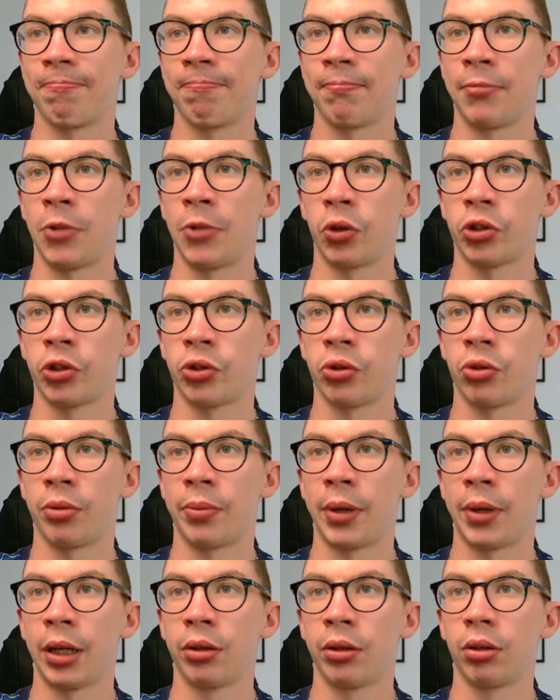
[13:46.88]
Not sure
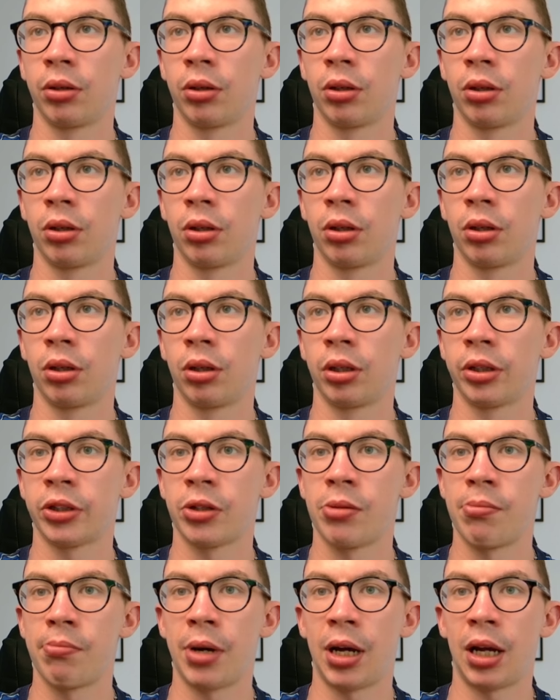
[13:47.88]
about
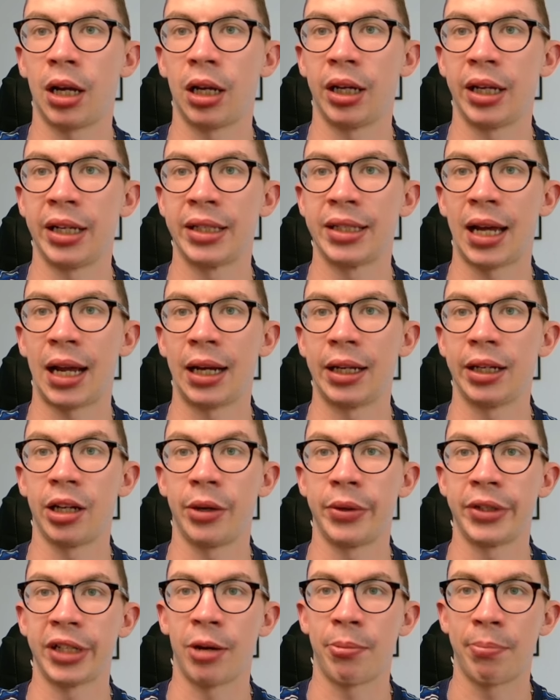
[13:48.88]
Mbala Italian. No,
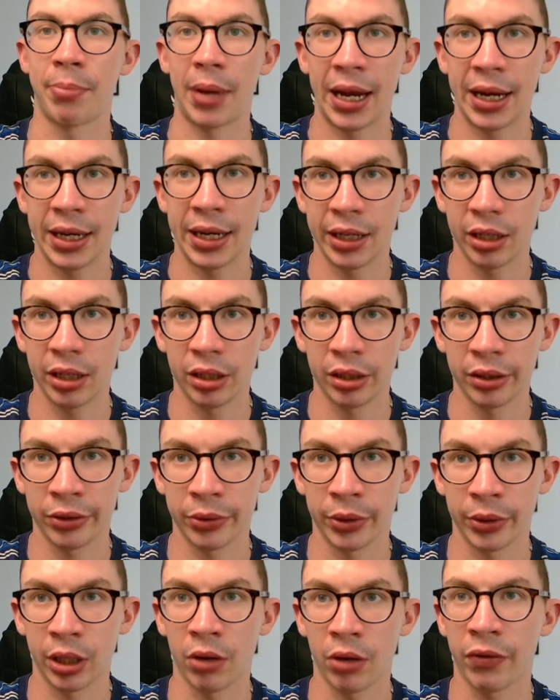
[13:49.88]
he's Albanian.
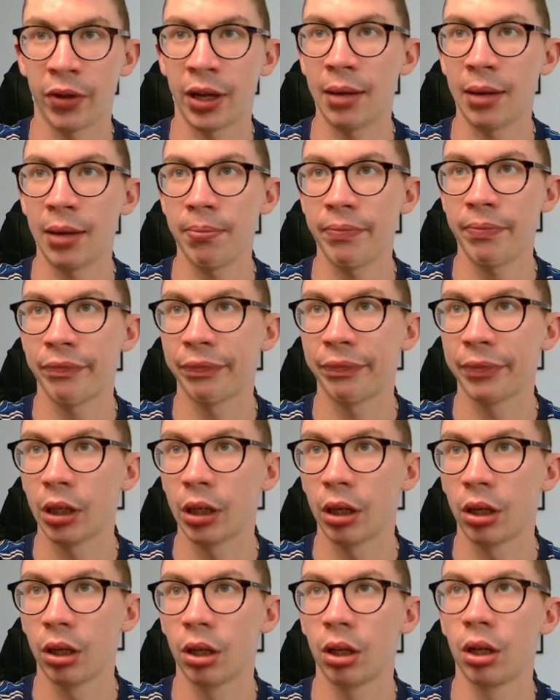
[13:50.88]
Go for him.
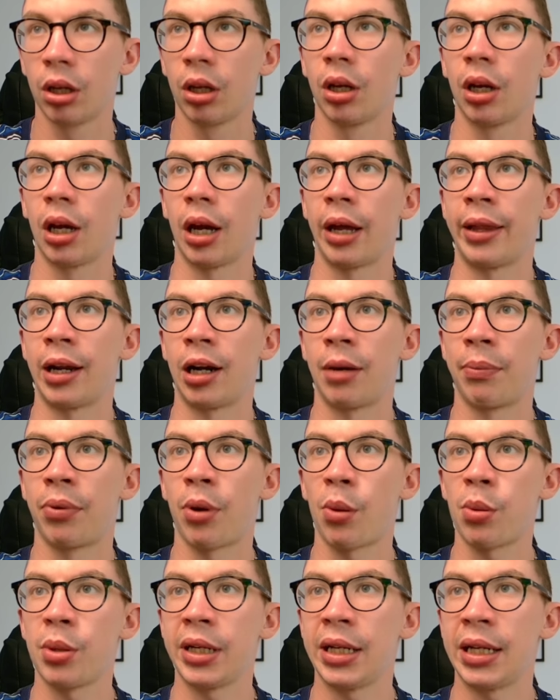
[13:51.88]
And then I
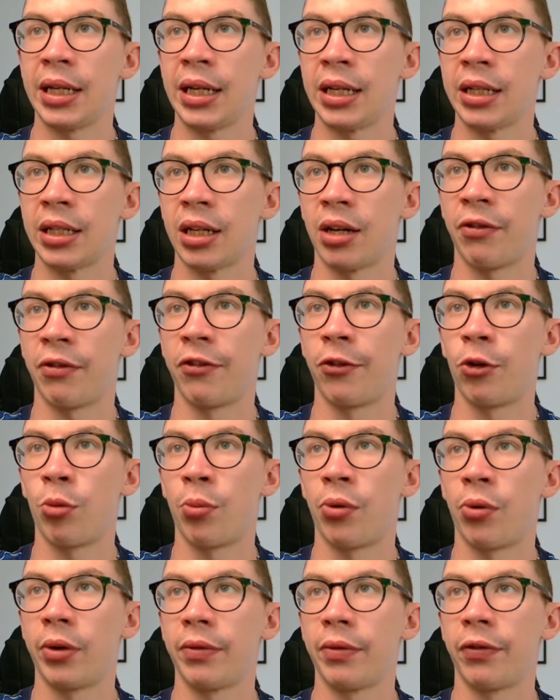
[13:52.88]
probably need a
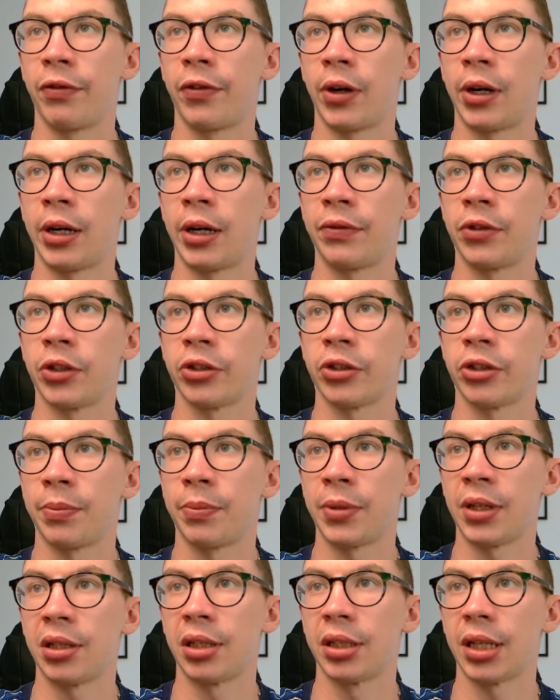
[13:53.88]
4.5 just to
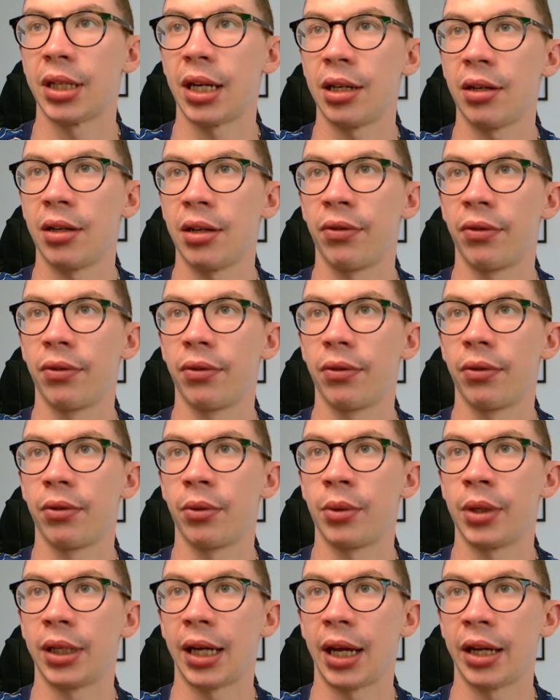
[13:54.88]
be safe.
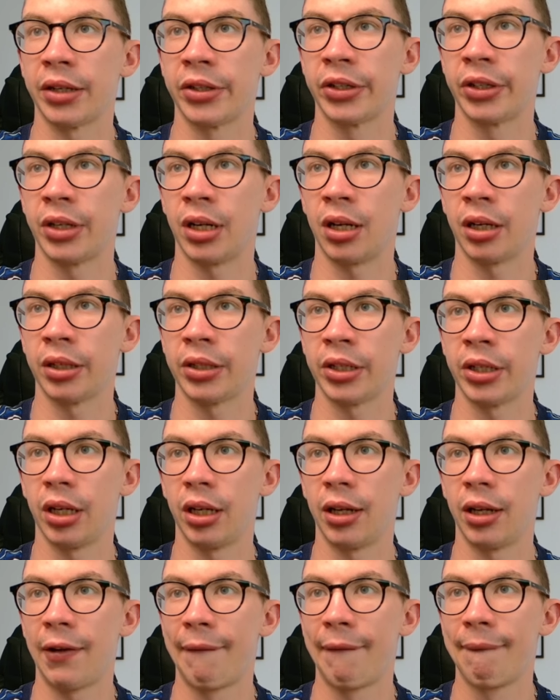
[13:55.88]
We get a starter.